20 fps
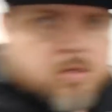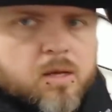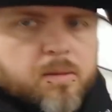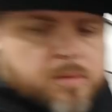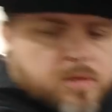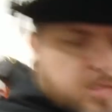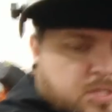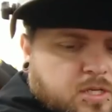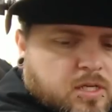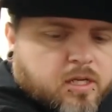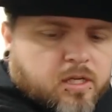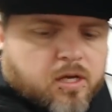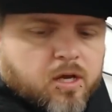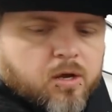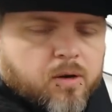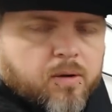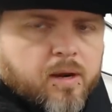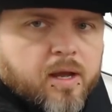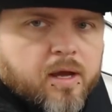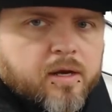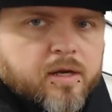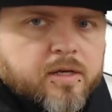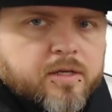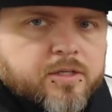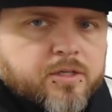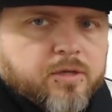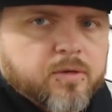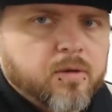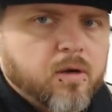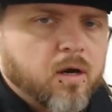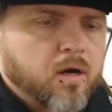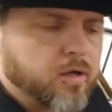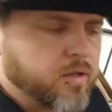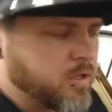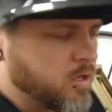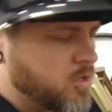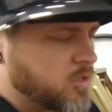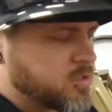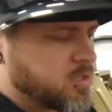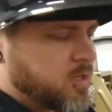So I'm just going to go around and do all
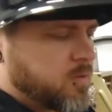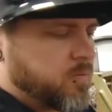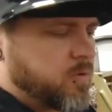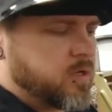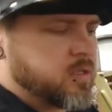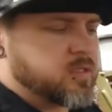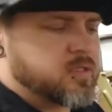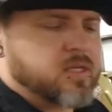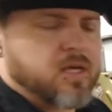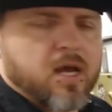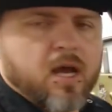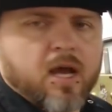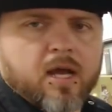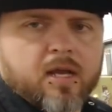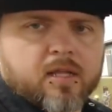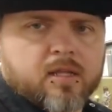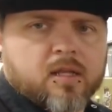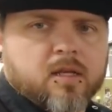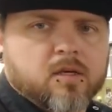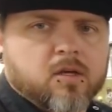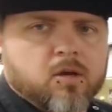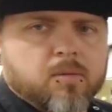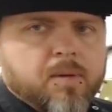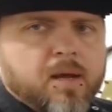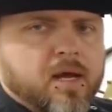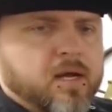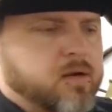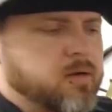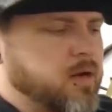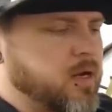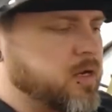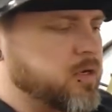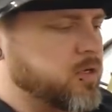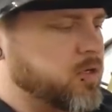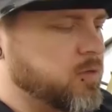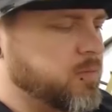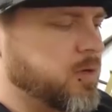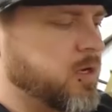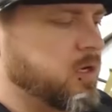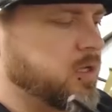those on one side and then go back around and do
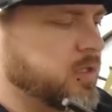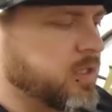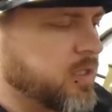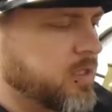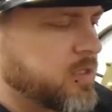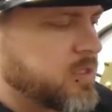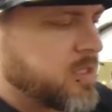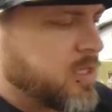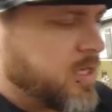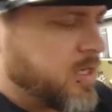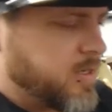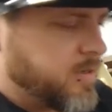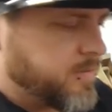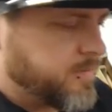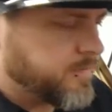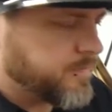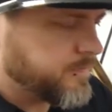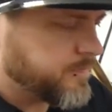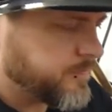them all on the other side.